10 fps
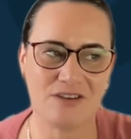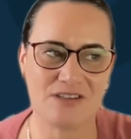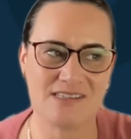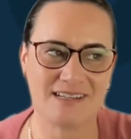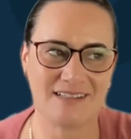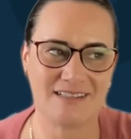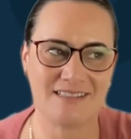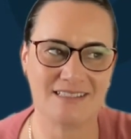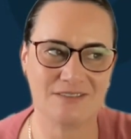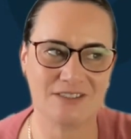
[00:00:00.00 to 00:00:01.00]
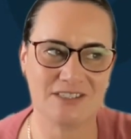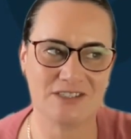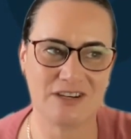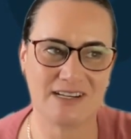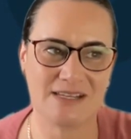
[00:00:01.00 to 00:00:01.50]
first started delivering
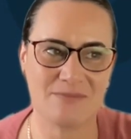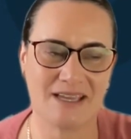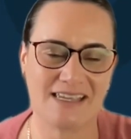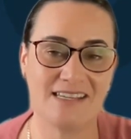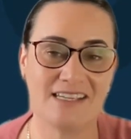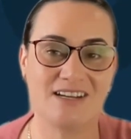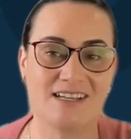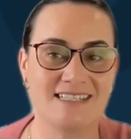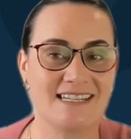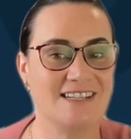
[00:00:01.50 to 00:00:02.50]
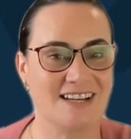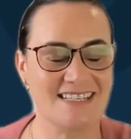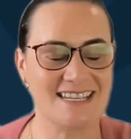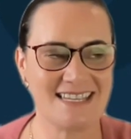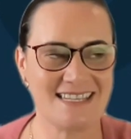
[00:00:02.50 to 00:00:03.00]
training back in the
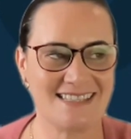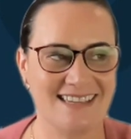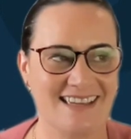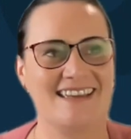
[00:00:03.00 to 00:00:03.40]
1990s.